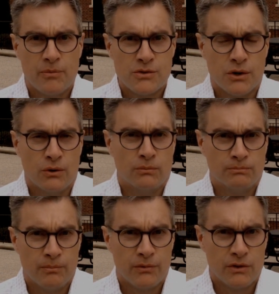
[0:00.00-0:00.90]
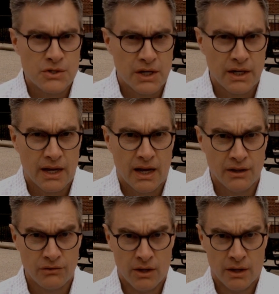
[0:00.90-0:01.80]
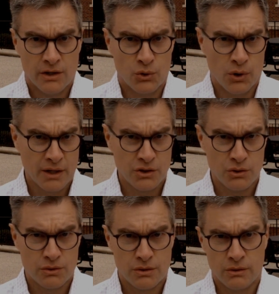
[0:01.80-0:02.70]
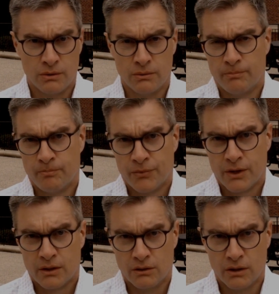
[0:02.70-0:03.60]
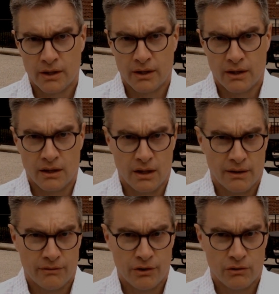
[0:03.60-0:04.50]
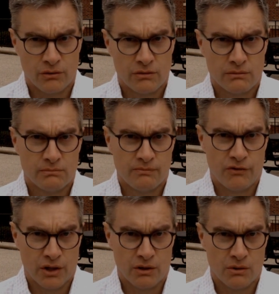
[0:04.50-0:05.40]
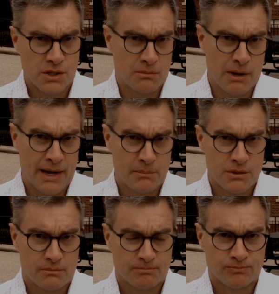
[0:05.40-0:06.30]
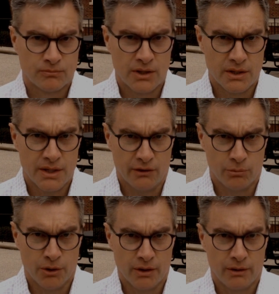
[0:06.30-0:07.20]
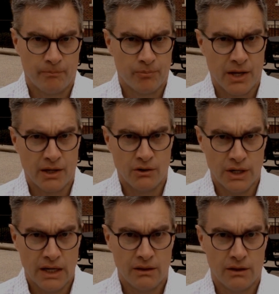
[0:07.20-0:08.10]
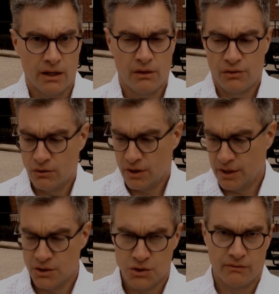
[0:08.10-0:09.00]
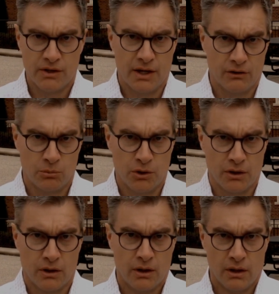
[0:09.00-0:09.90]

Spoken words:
So the study guides direct you to look at a lot of those figures and maps in the textbook, and you need the third edition of the textbook